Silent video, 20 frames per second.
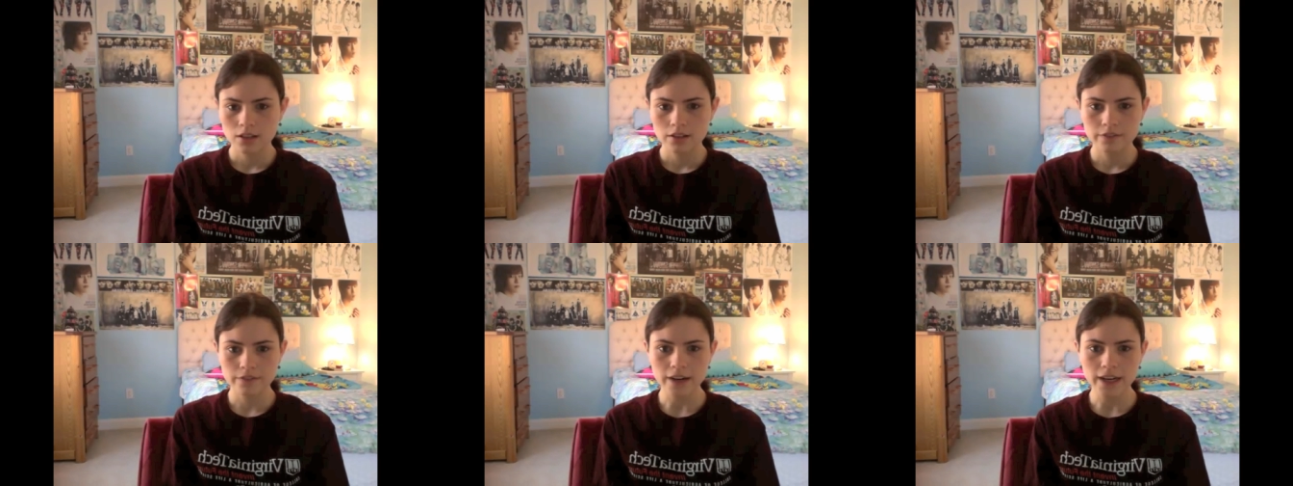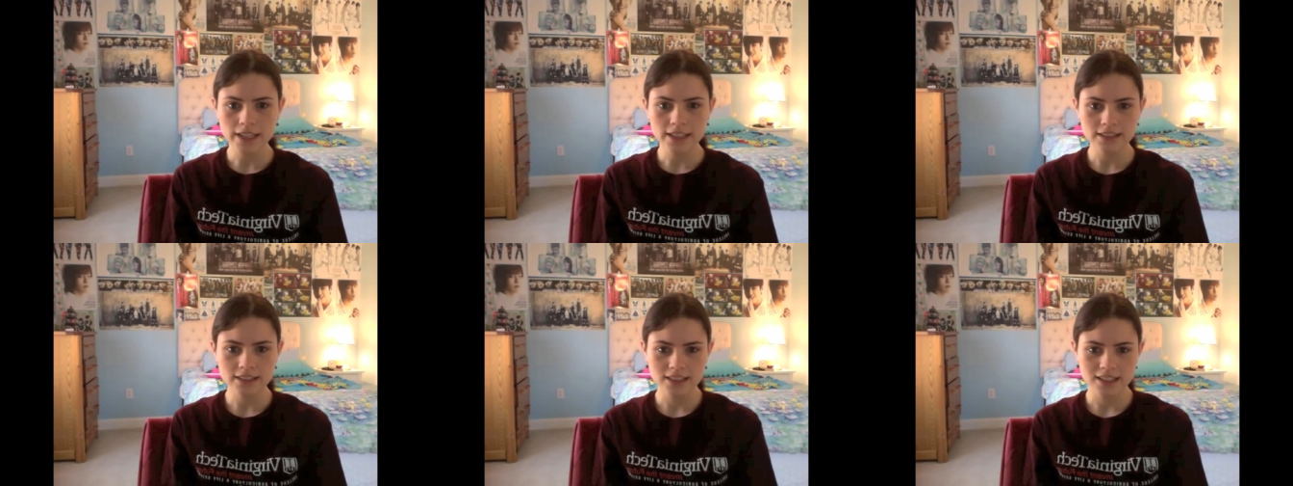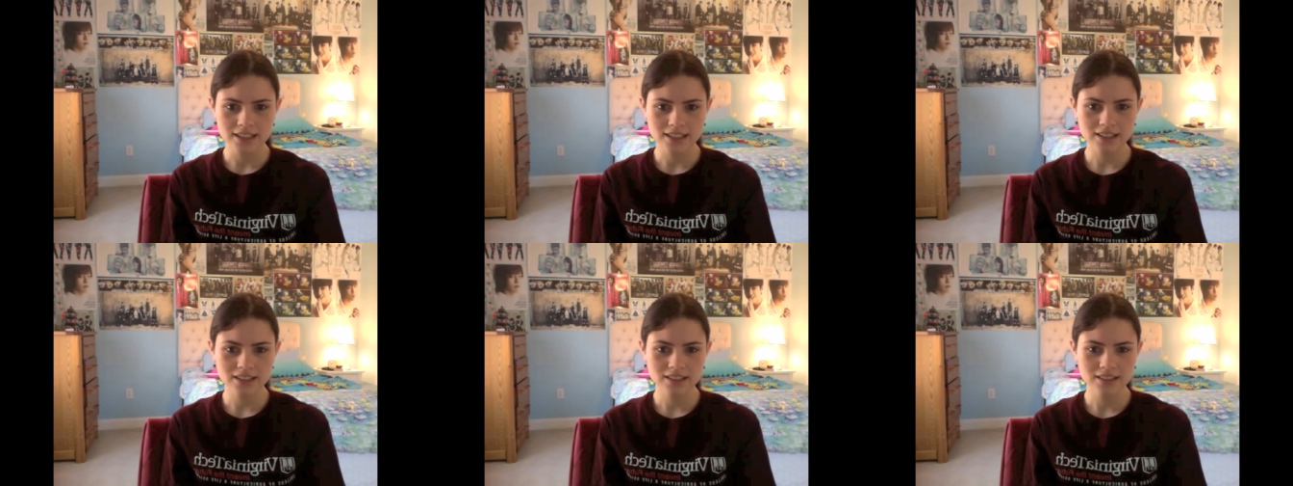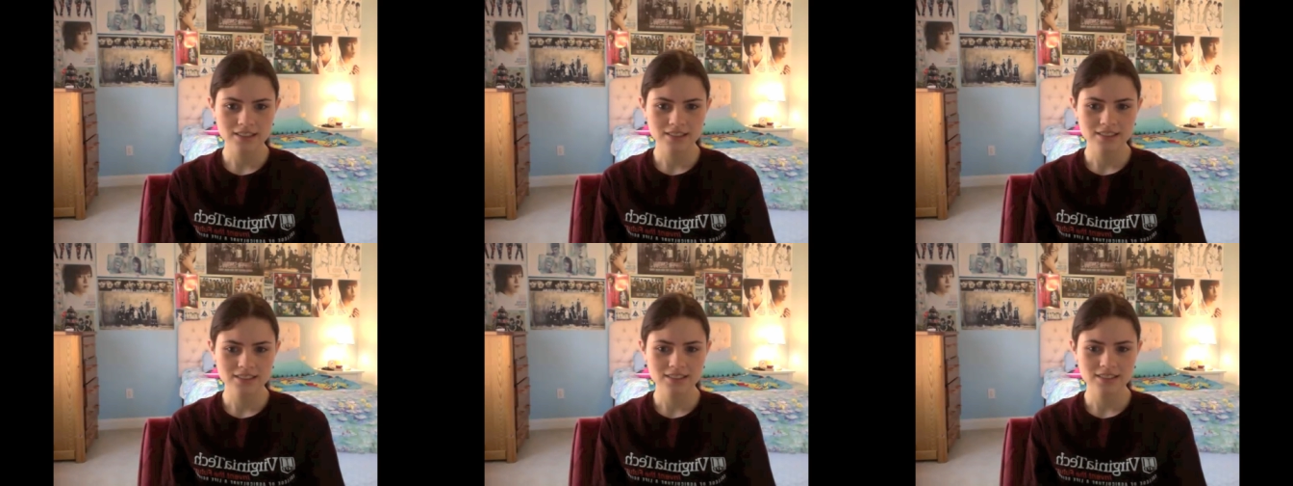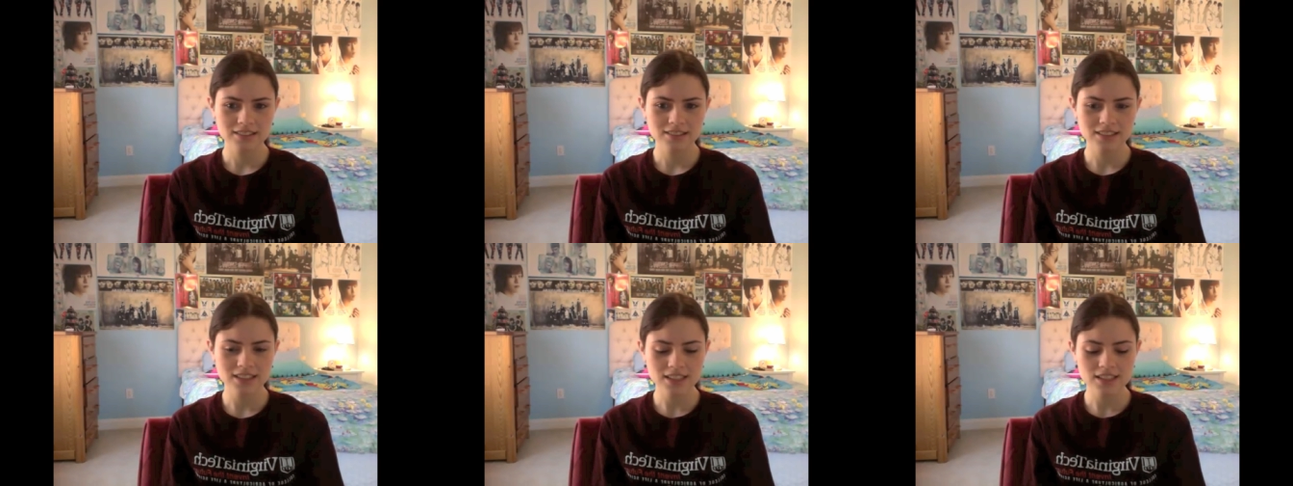Finally,
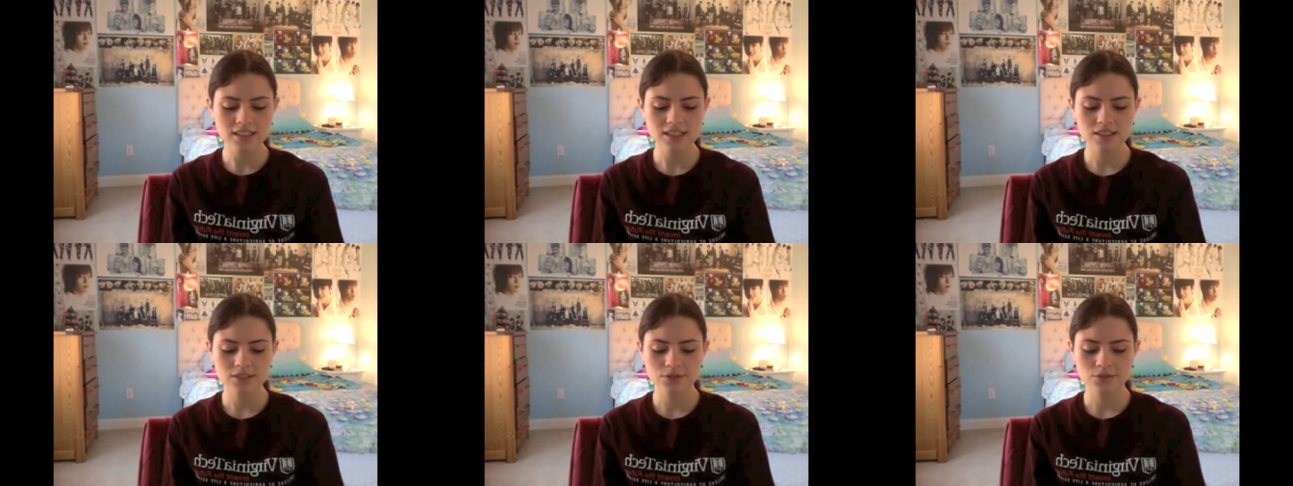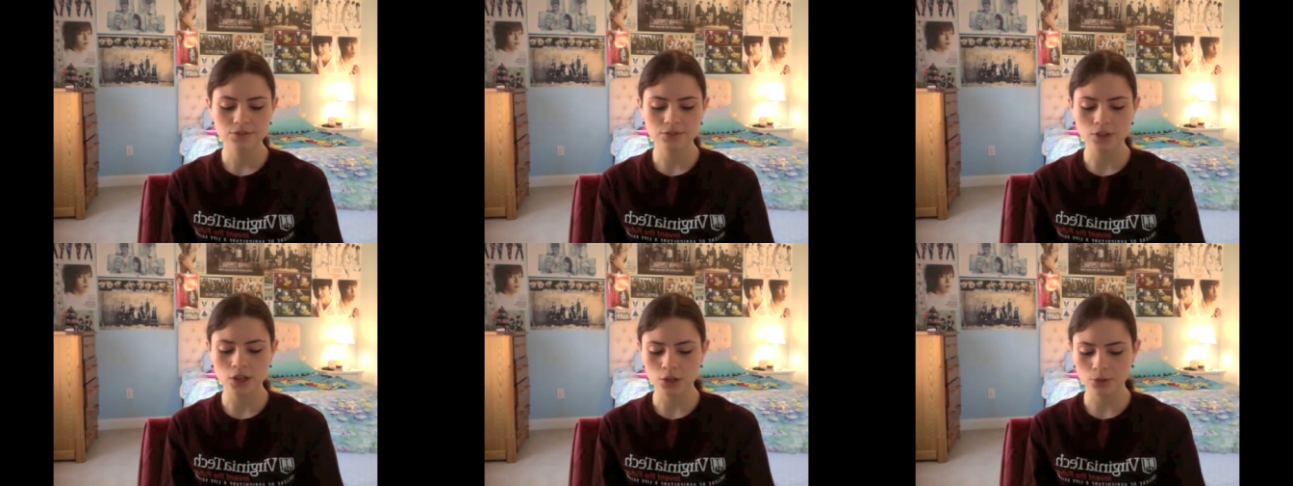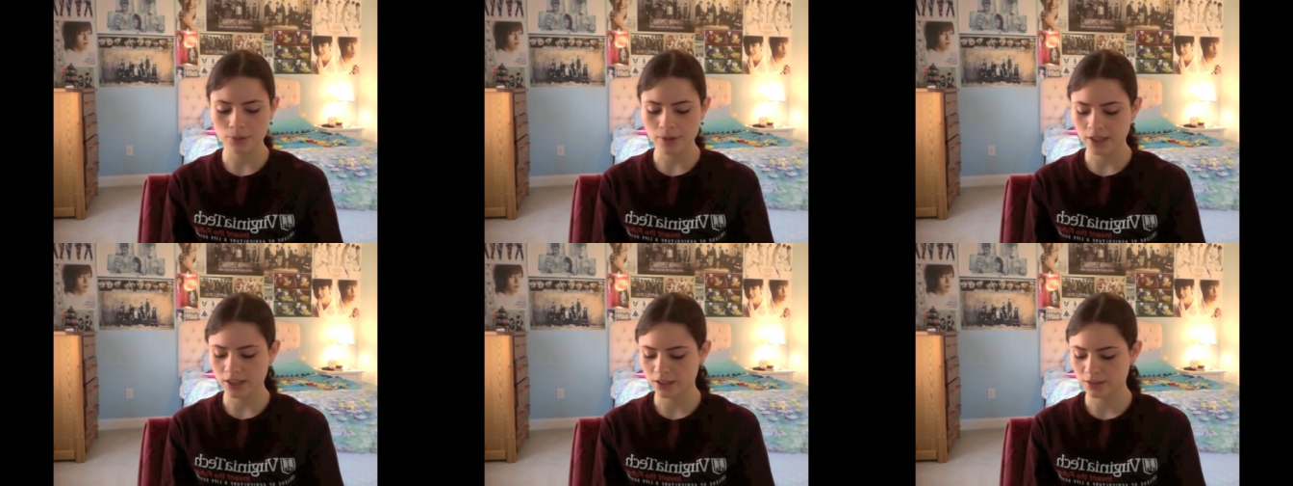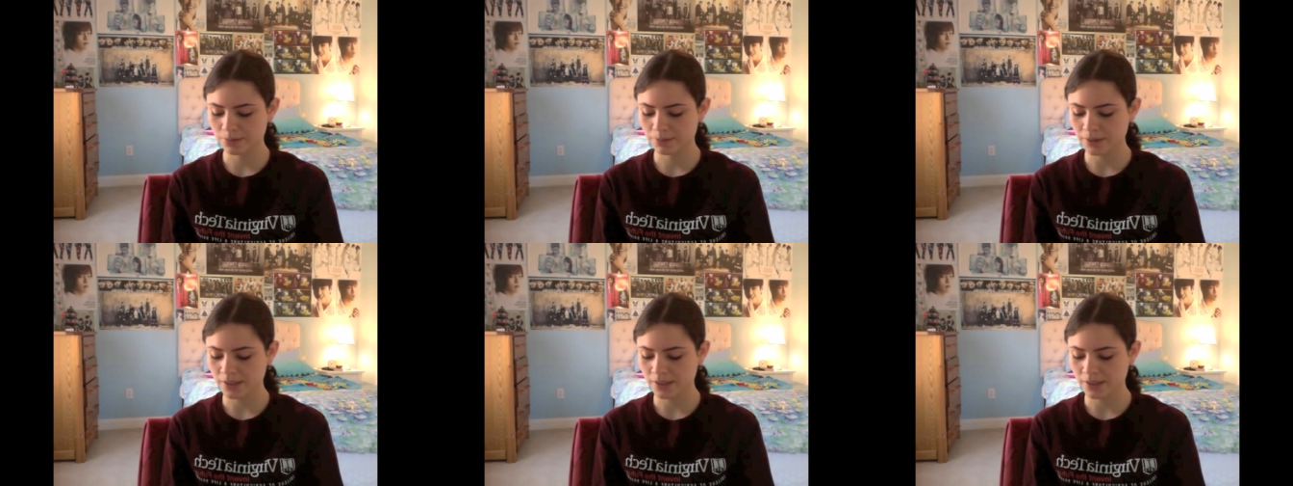this is a long way off,